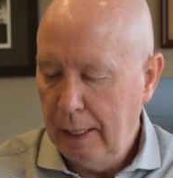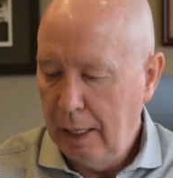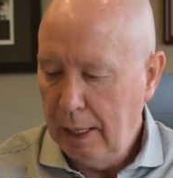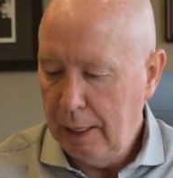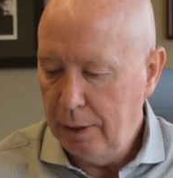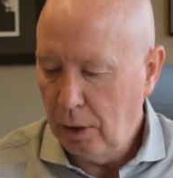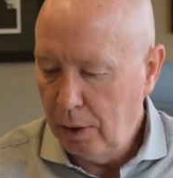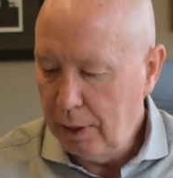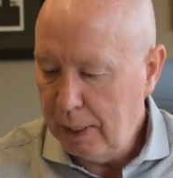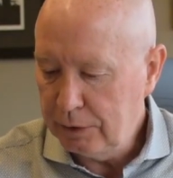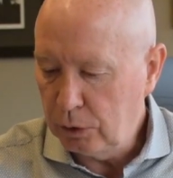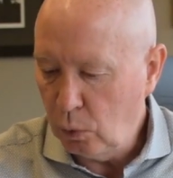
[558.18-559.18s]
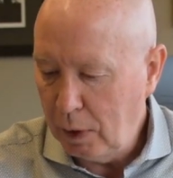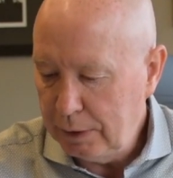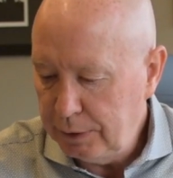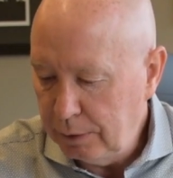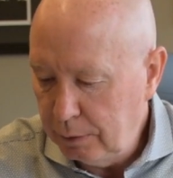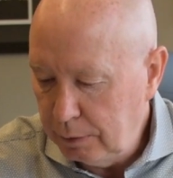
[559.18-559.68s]
And our next
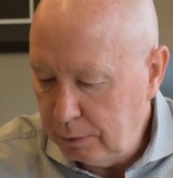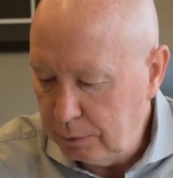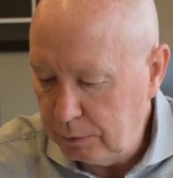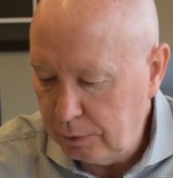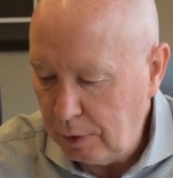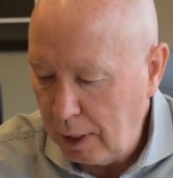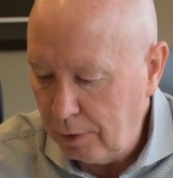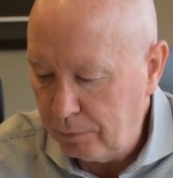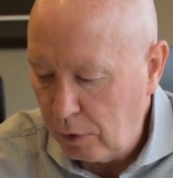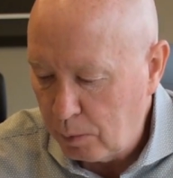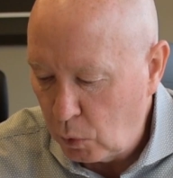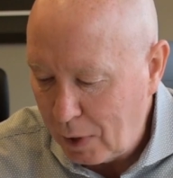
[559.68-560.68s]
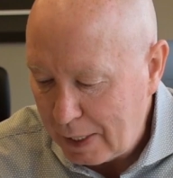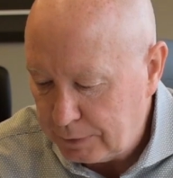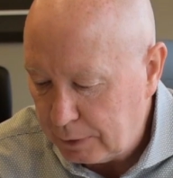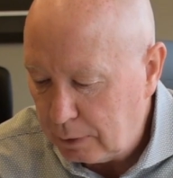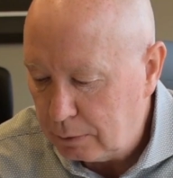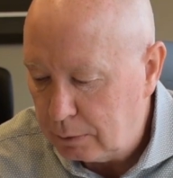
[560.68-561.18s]
question is from a
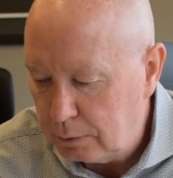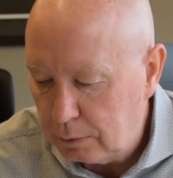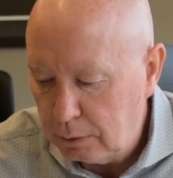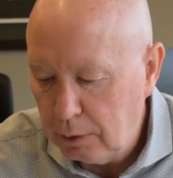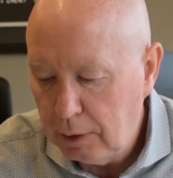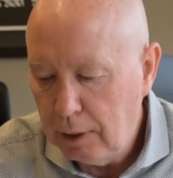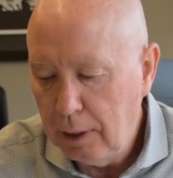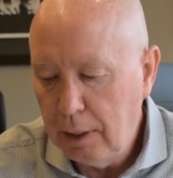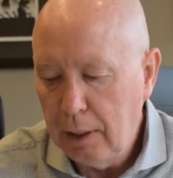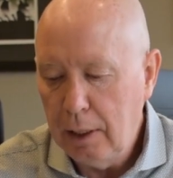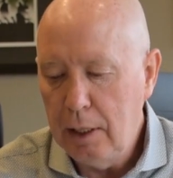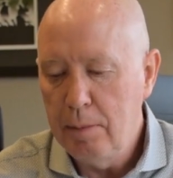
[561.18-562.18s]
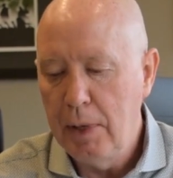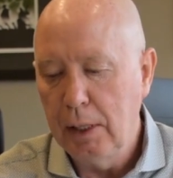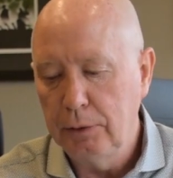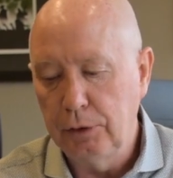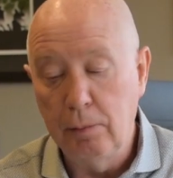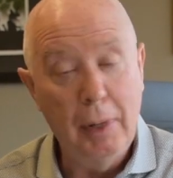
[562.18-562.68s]
resident,
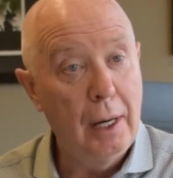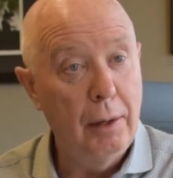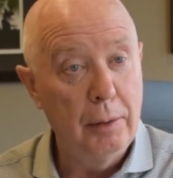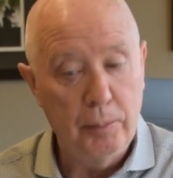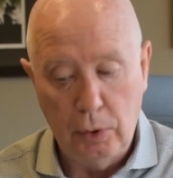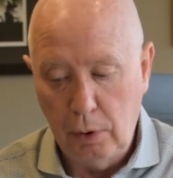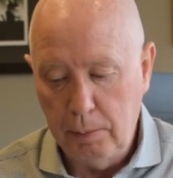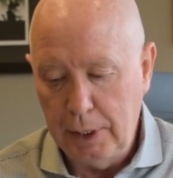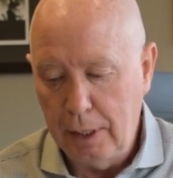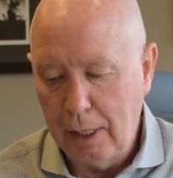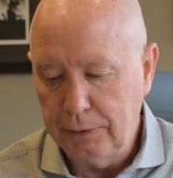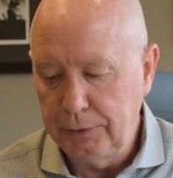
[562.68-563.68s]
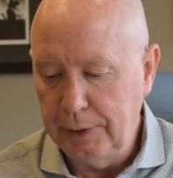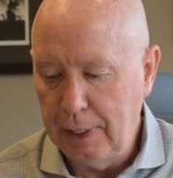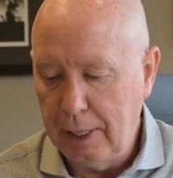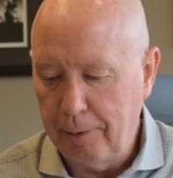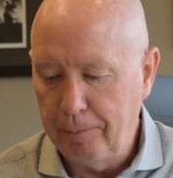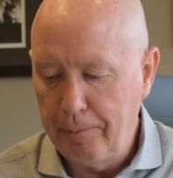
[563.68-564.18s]
email to
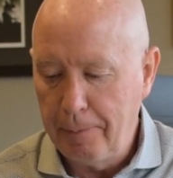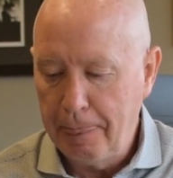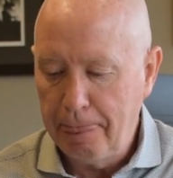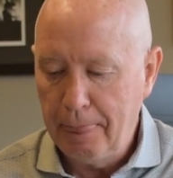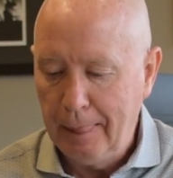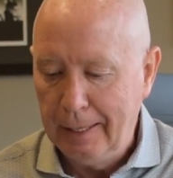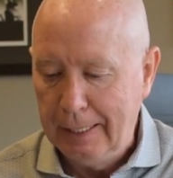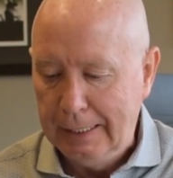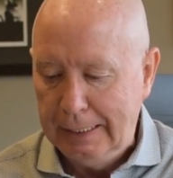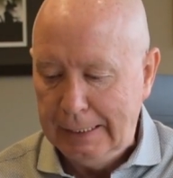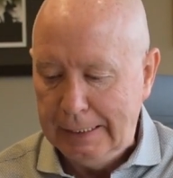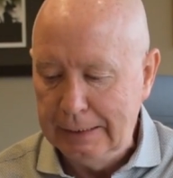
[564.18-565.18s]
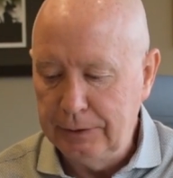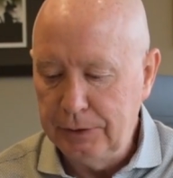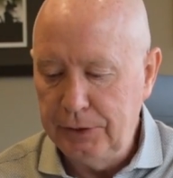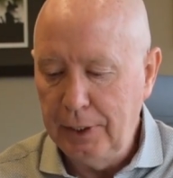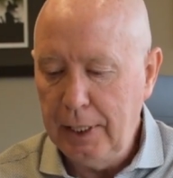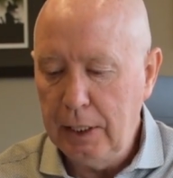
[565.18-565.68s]
mayor@burnaby.ca. Is
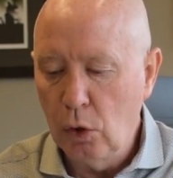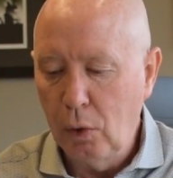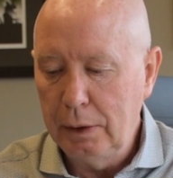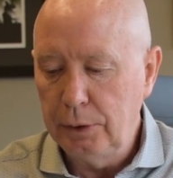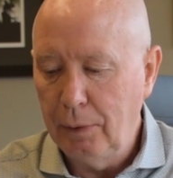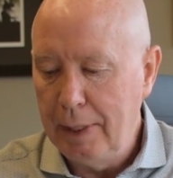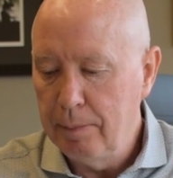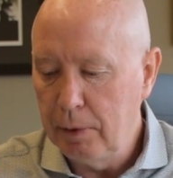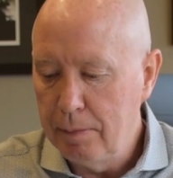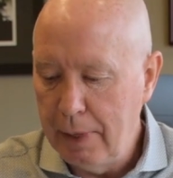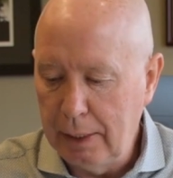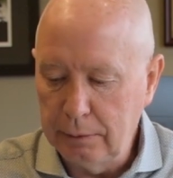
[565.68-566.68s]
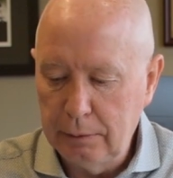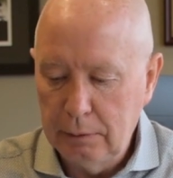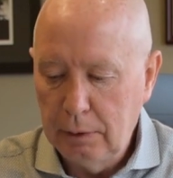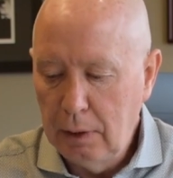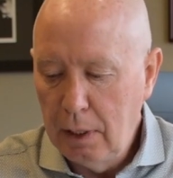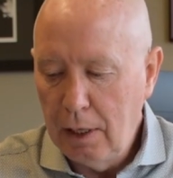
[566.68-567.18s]
the city going to implement
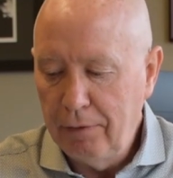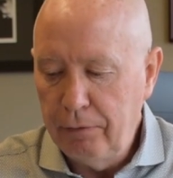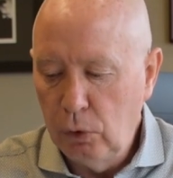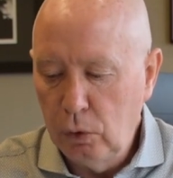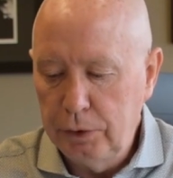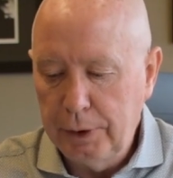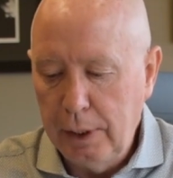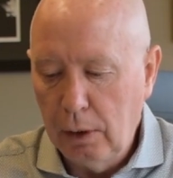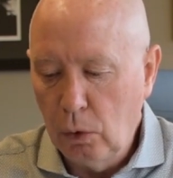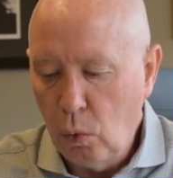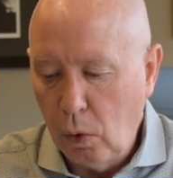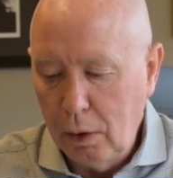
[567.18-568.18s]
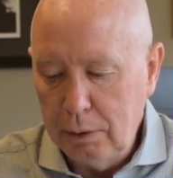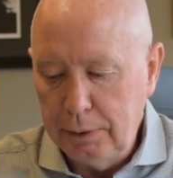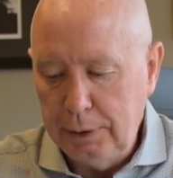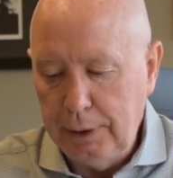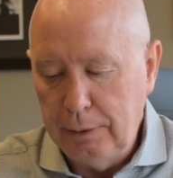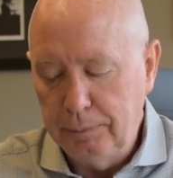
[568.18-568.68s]
a full-scale
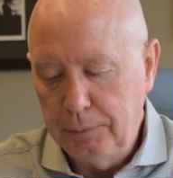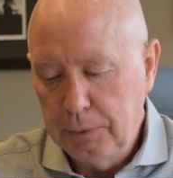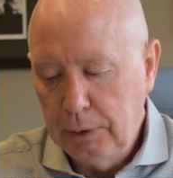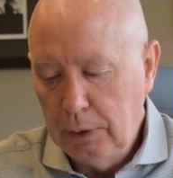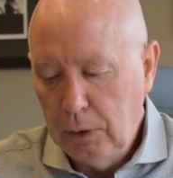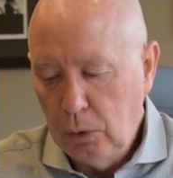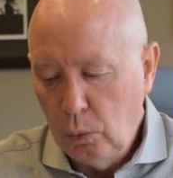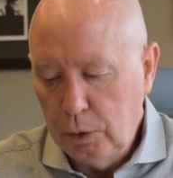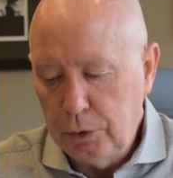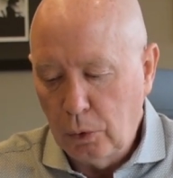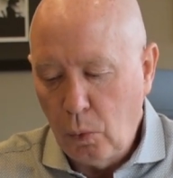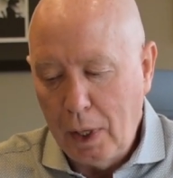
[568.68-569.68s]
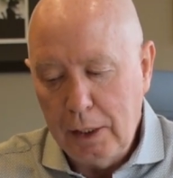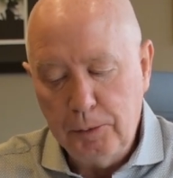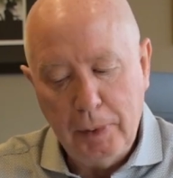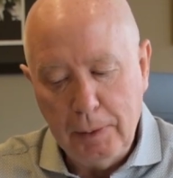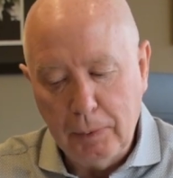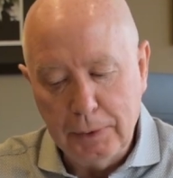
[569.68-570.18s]
quarantine, which
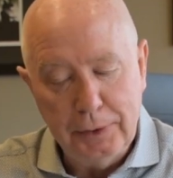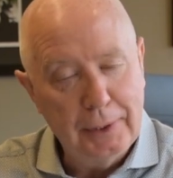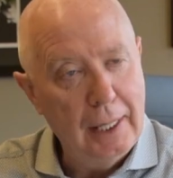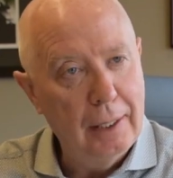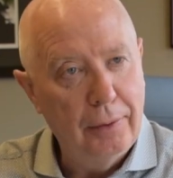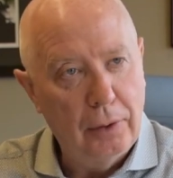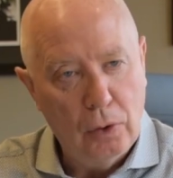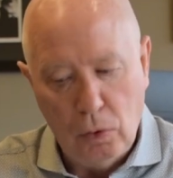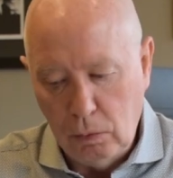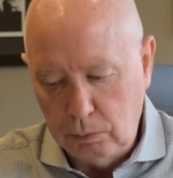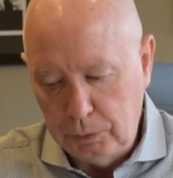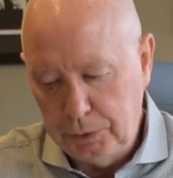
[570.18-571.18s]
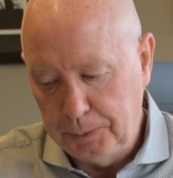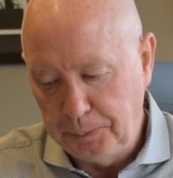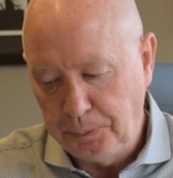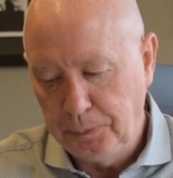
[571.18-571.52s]
requires people to stay in their homes?